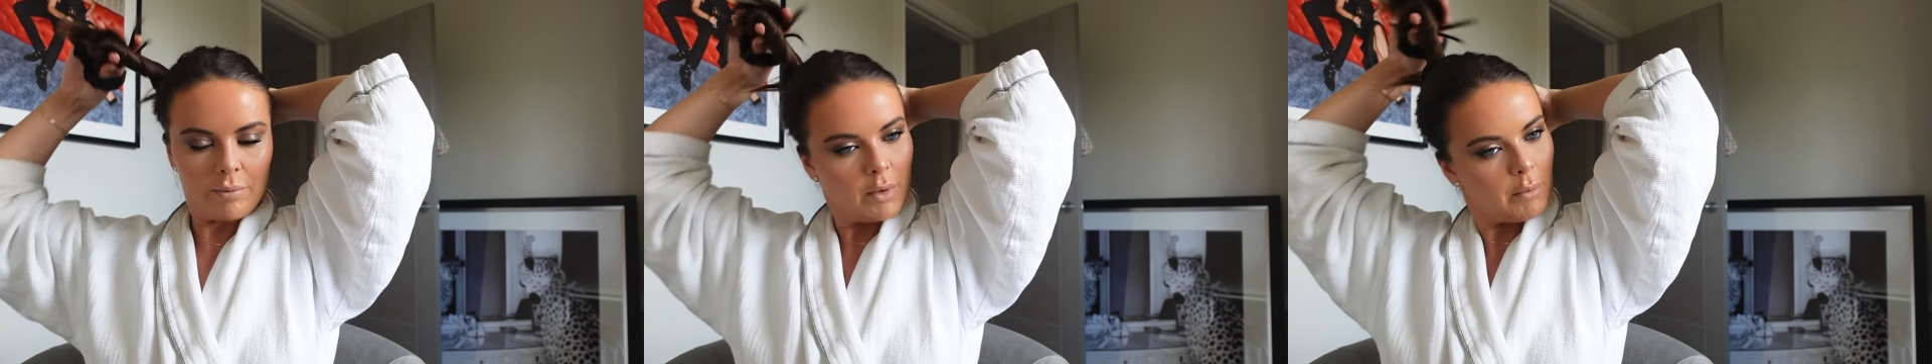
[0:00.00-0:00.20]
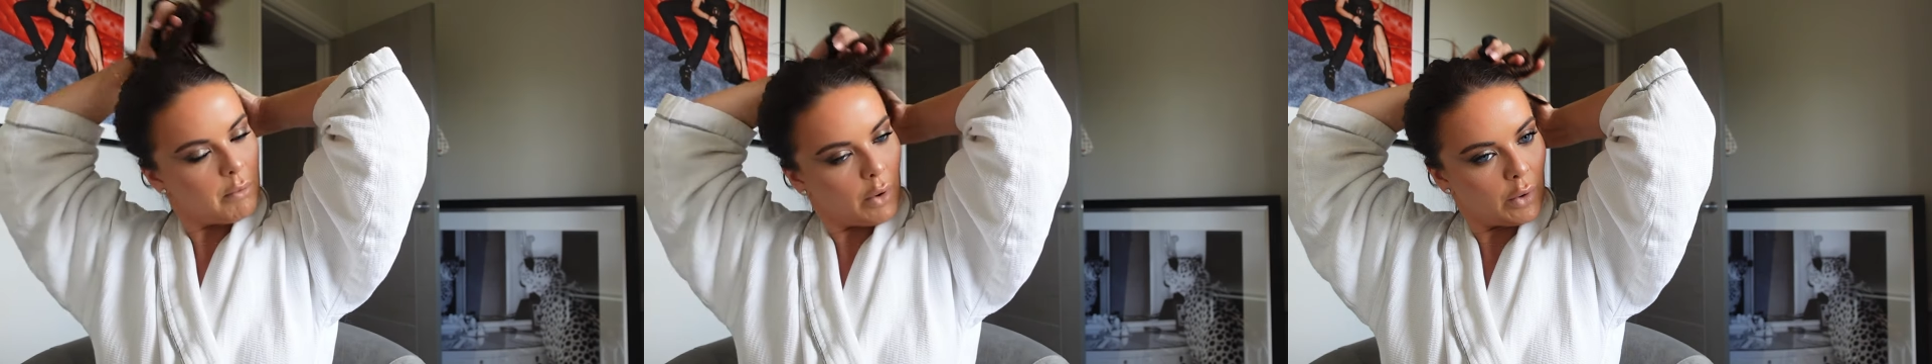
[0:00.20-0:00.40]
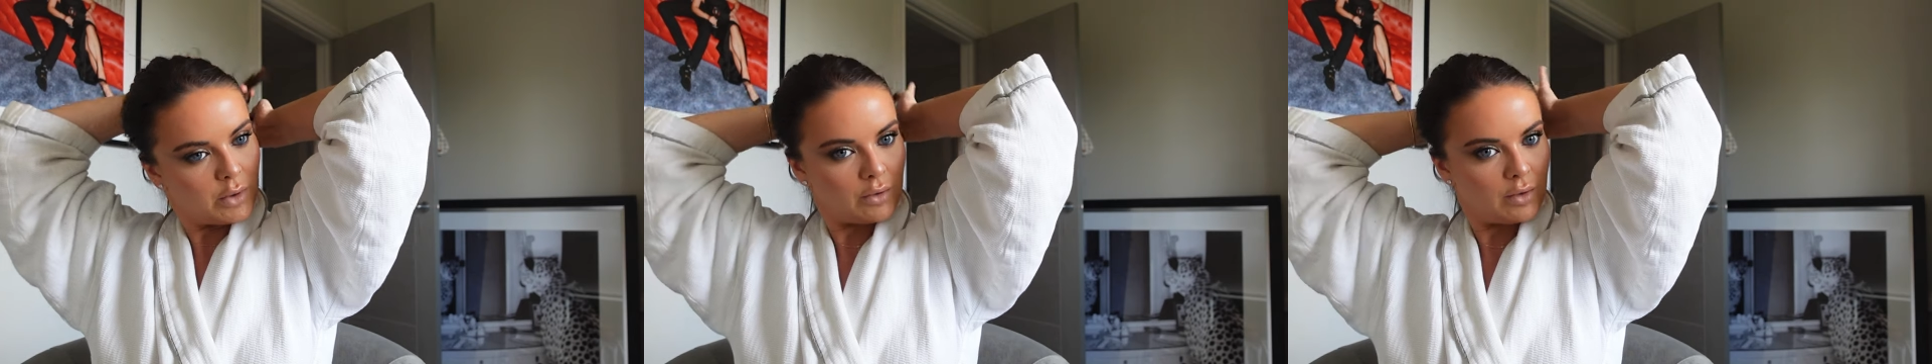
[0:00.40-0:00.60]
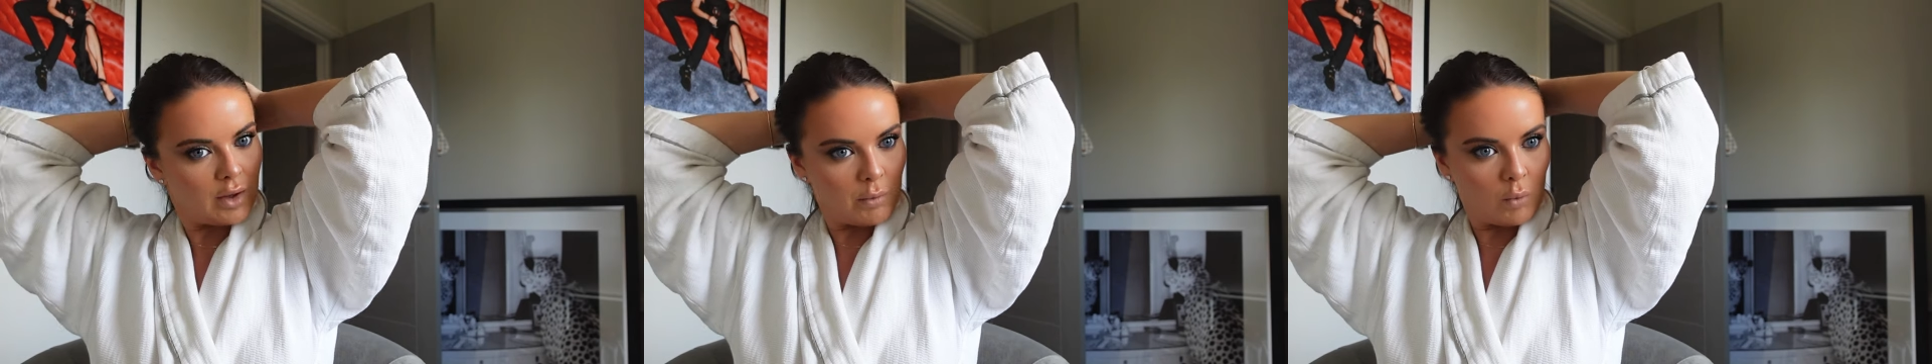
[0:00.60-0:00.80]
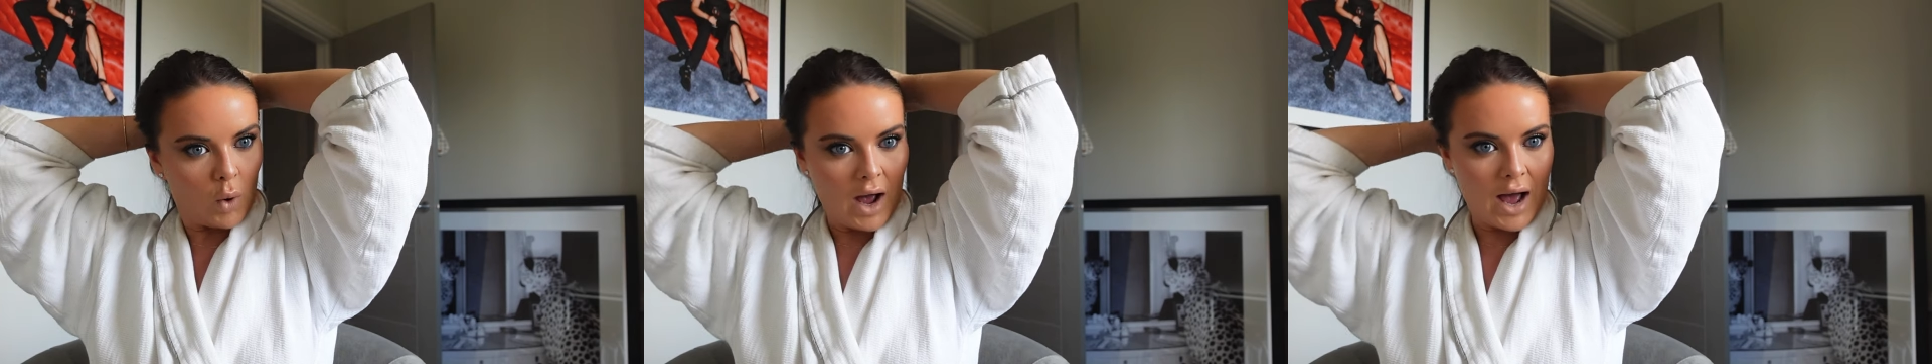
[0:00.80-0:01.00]
Most of
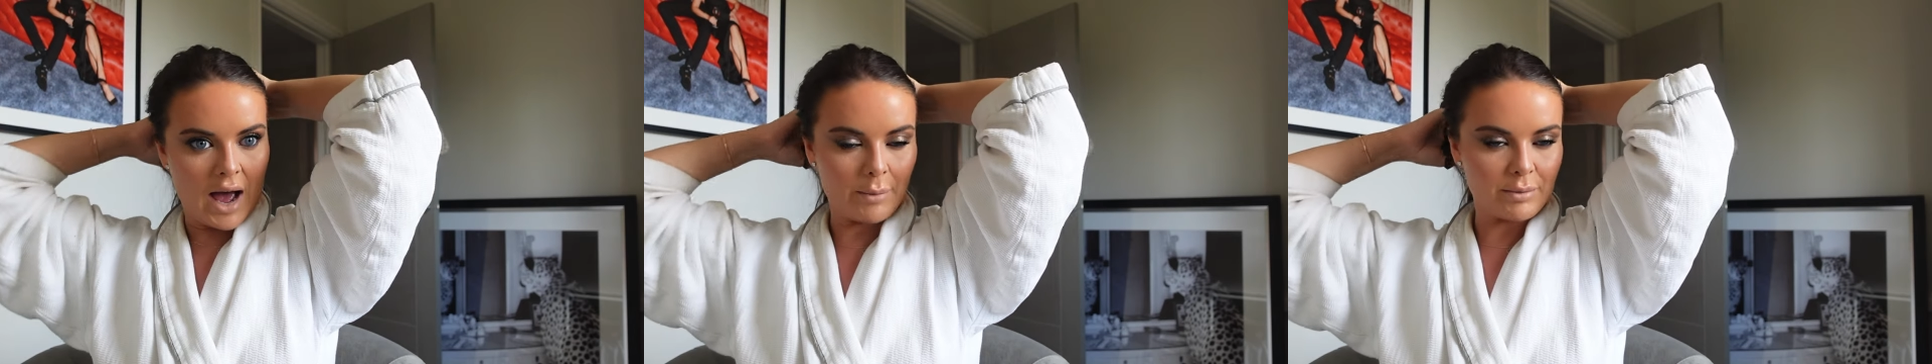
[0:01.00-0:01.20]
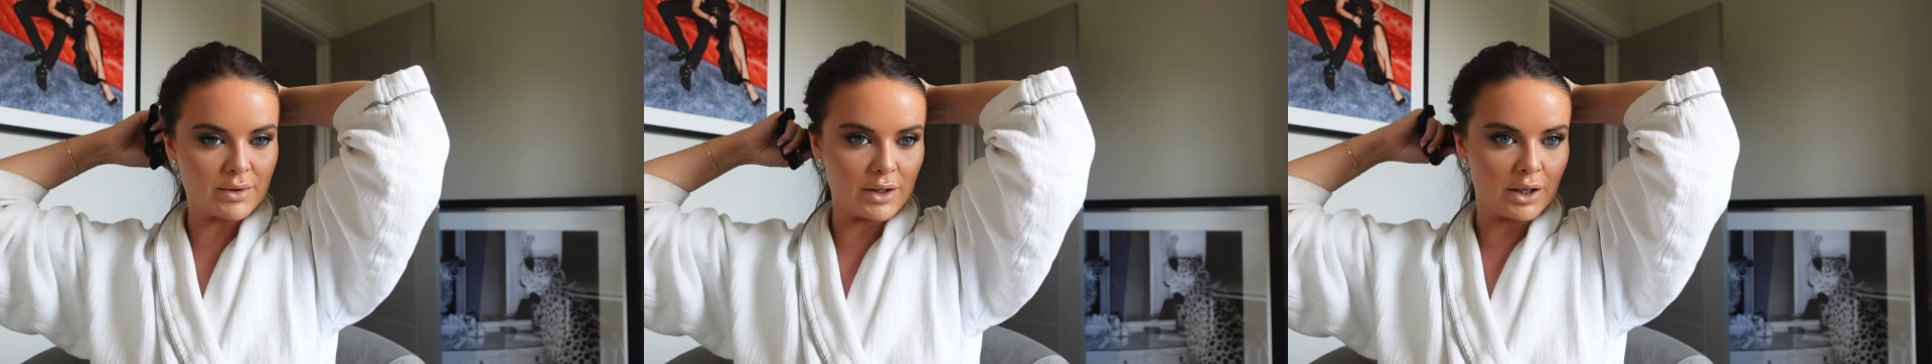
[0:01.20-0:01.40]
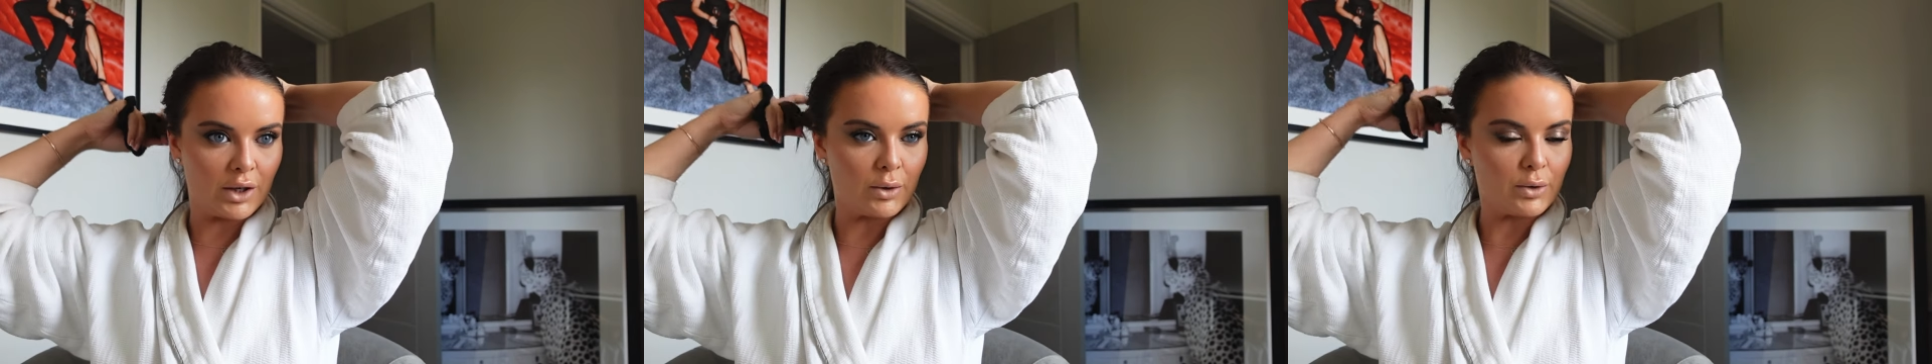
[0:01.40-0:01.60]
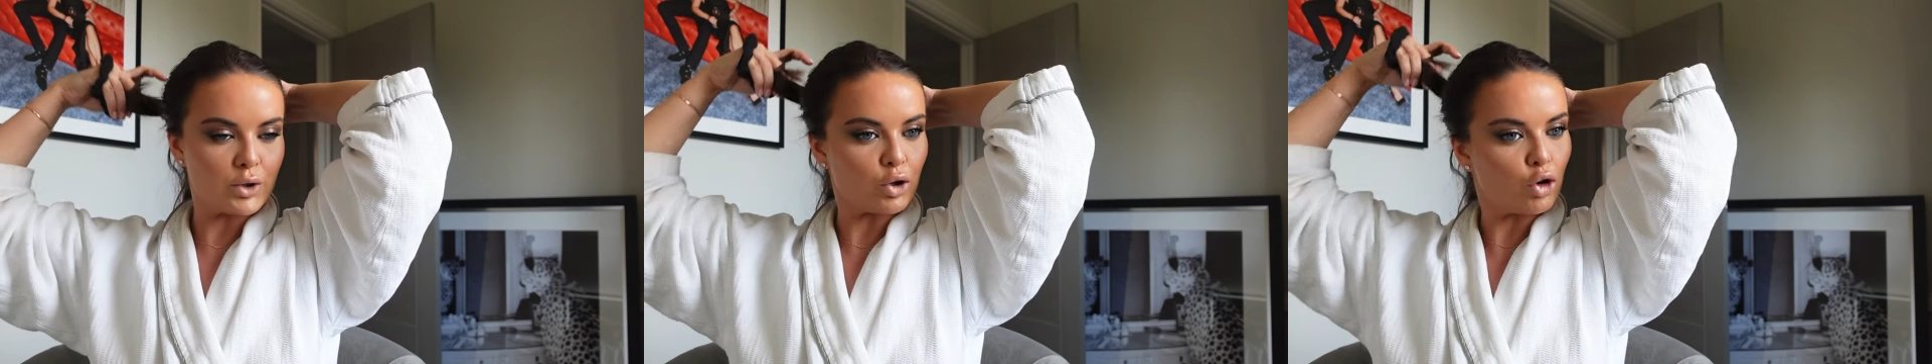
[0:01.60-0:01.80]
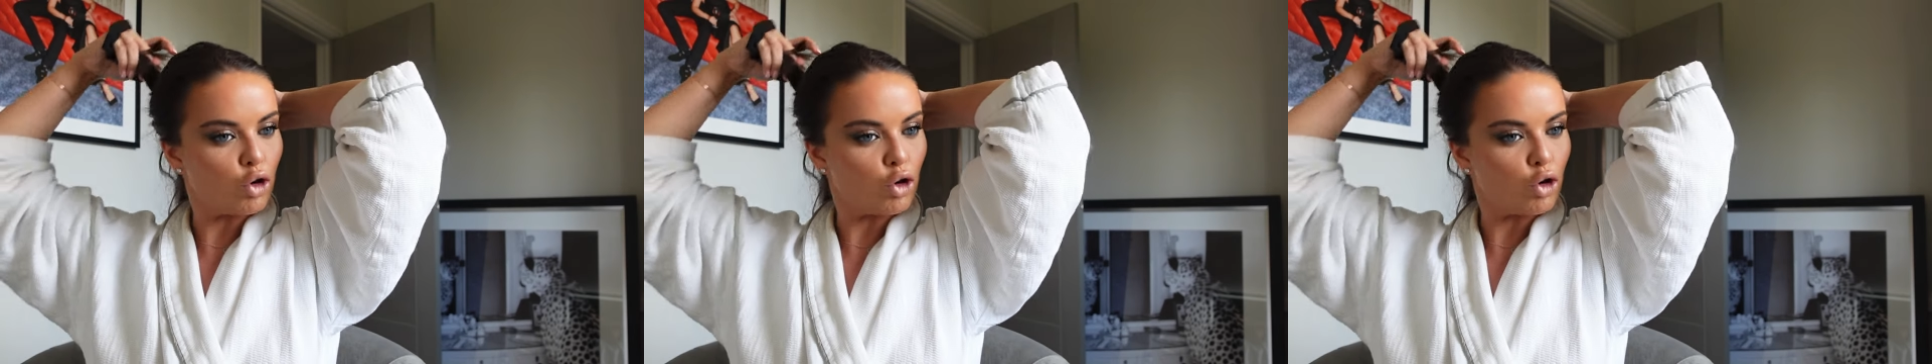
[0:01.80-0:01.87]
them were absolute